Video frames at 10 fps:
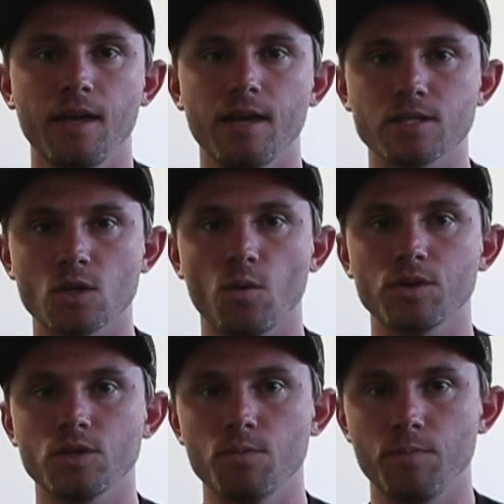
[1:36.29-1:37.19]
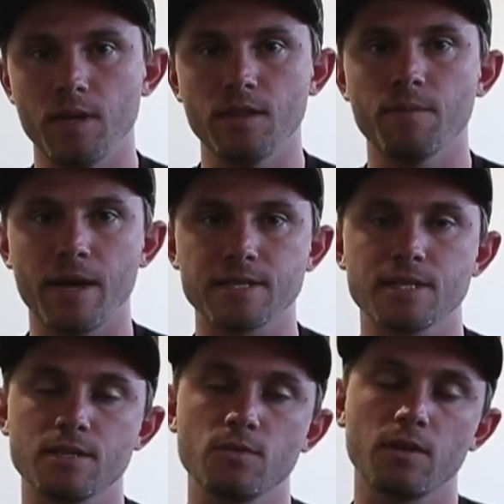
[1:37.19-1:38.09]
is going to be the
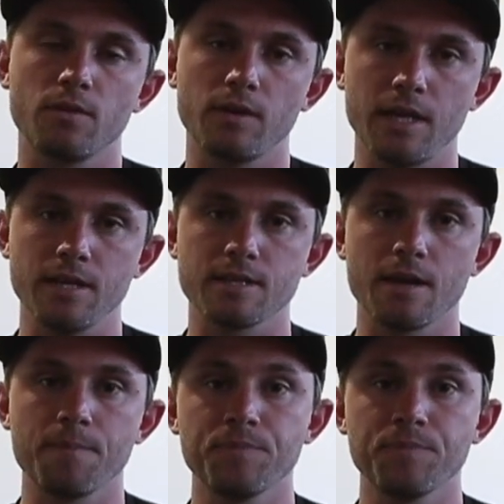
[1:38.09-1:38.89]
best to suit their needs.